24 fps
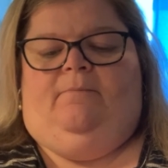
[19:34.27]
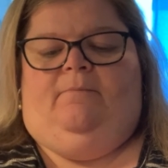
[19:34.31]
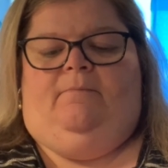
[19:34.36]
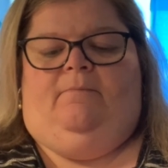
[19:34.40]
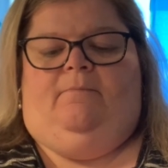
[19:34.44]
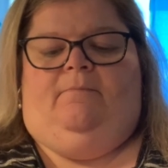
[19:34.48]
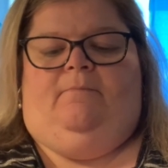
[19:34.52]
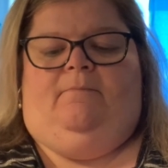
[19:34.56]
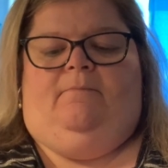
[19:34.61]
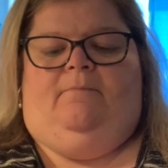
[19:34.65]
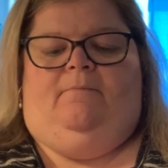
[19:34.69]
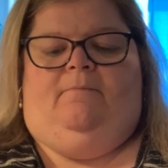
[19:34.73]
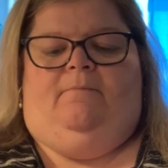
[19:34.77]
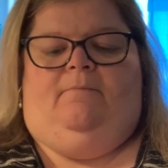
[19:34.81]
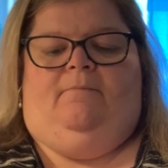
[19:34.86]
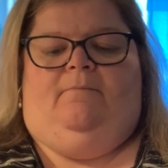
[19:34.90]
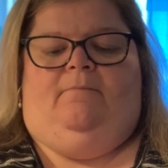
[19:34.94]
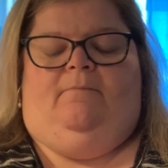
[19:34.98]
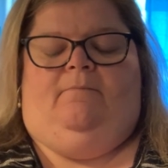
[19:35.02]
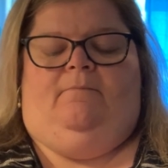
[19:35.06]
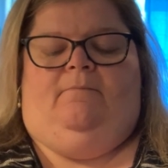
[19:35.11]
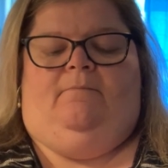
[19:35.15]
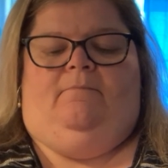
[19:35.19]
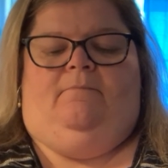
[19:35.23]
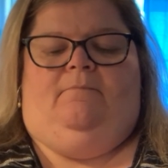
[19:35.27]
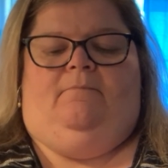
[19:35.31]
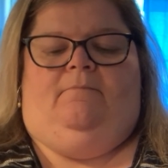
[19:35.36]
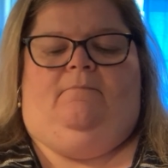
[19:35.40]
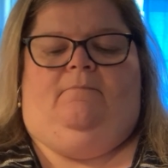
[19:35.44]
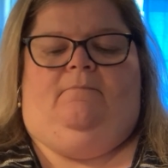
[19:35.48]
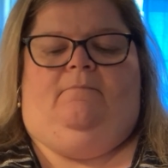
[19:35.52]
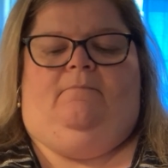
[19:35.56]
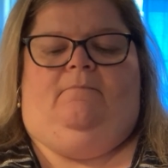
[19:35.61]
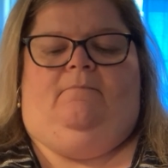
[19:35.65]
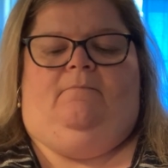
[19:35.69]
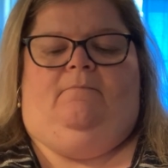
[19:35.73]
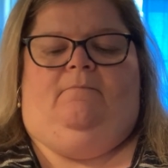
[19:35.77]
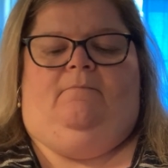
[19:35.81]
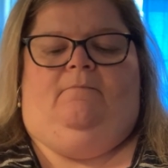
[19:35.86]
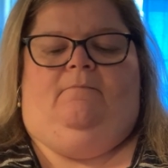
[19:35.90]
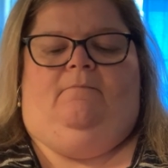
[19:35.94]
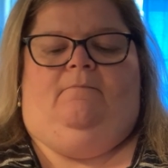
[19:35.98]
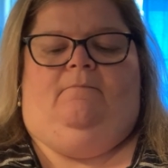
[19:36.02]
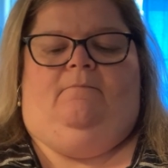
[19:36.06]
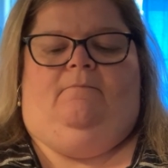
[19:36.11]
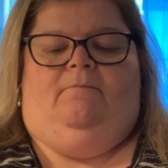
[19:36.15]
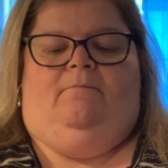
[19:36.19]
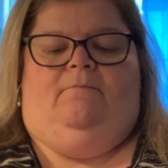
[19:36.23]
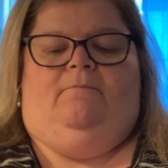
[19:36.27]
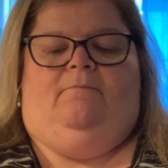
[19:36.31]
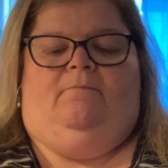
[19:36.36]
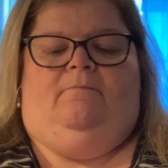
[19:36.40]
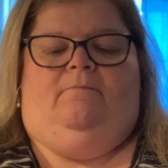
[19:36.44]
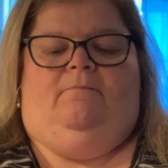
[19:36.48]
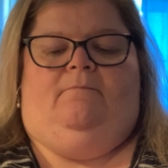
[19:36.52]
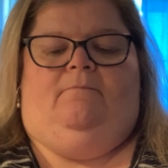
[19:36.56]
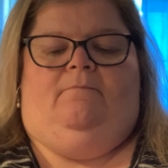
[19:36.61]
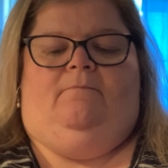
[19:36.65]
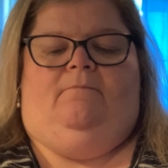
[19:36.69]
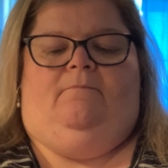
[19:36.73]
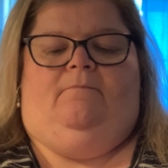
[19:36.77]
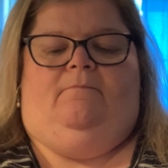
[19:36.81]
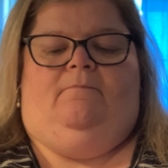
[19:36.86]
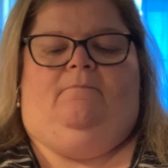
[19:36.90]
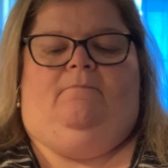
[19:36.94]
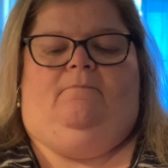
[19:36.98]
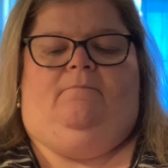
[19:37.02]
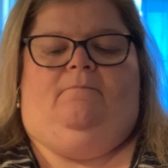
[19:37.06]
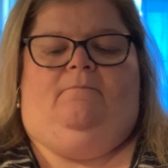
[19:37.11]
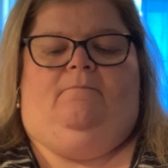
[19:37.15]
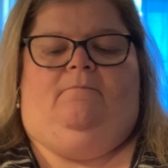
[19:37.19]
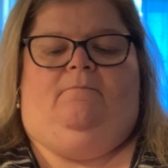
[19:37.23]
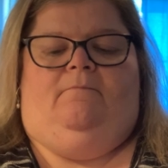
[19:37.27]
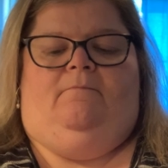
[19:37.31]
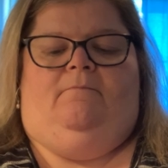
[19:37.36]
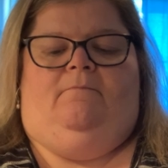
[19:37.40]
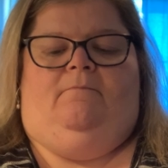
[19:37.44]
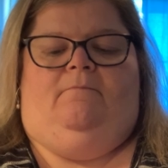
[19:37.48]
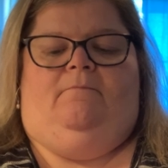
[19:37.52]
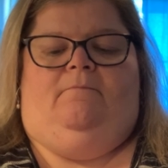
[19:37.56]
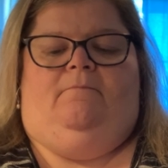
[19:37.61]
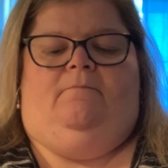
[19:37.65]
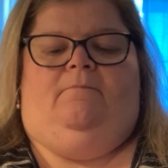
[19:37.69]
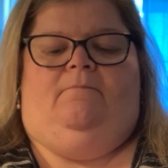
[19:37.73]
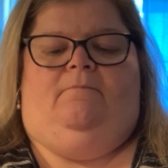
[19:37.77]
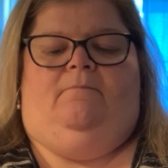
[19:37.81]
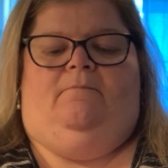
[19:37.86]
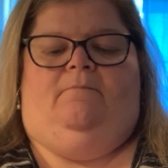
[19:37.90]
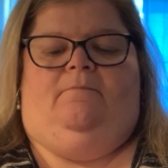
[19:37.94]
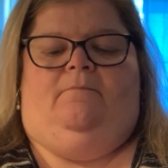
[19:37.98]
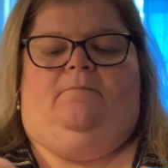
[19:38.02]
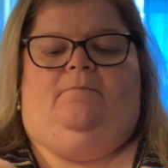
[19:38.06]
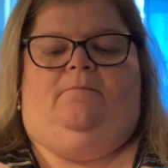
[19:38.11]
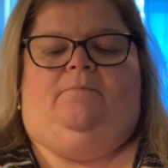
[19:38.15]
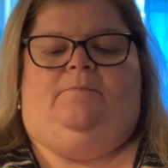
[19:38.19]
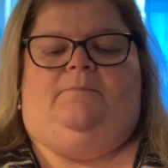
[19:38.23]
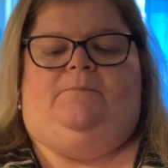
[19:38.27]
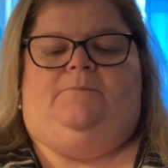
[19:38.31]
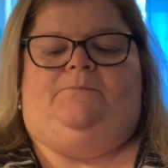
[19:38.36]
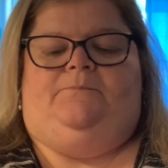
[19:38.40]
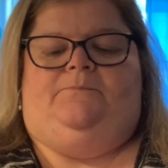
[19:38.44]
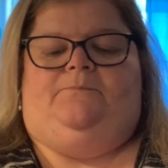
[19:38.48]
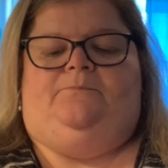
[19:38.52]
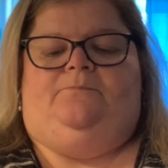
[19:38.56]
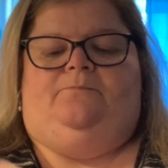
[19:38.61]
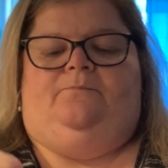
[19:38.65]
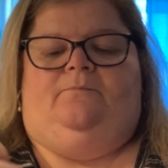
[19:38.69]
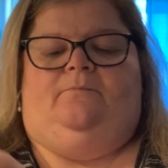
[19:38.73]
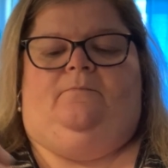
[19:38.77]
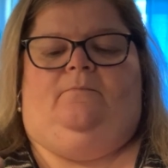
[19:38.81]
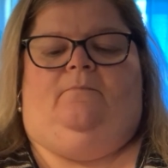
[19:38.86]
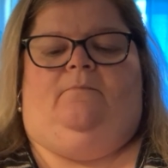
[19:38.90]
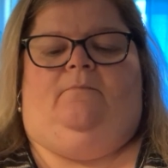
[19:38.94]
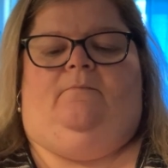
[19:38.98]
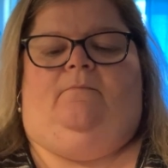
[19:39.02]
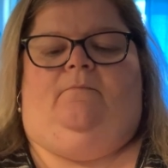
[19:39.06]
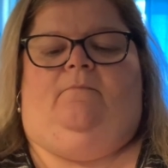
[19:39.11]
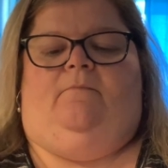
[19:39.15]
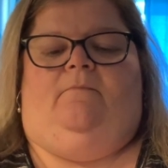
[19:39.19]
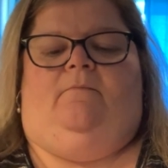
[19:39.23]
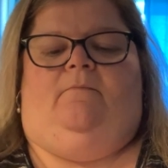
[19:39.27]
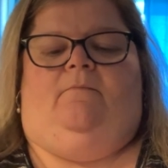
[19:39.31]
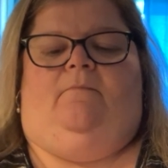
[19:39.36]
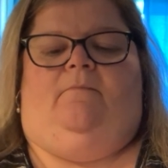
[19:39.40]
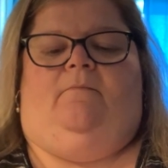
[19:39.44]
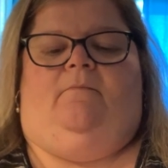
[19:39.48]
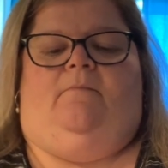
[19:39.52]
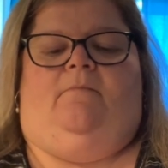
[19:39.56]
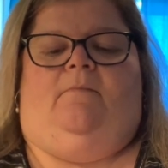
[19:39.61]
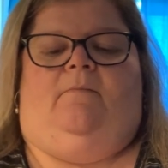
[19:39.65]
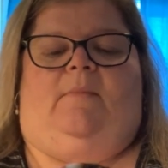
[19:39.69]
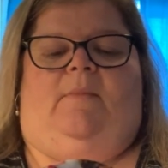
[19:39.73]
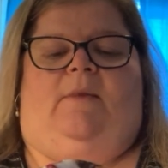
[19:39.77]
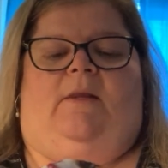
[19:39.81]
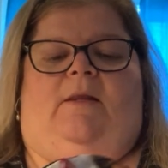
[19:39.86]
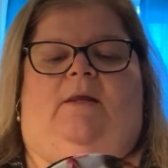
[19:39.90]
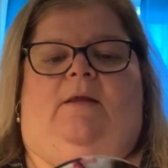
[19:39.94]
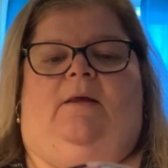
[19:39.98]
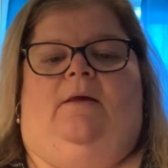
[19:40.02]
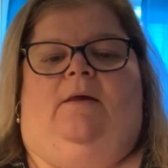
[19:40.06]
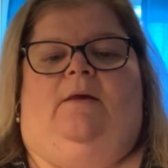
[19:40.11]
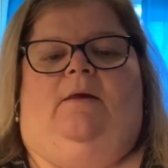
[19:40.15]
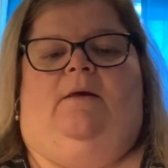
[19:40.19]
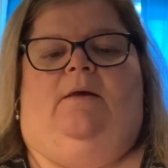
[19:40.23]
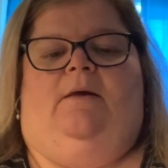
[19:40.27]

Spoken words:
(silence)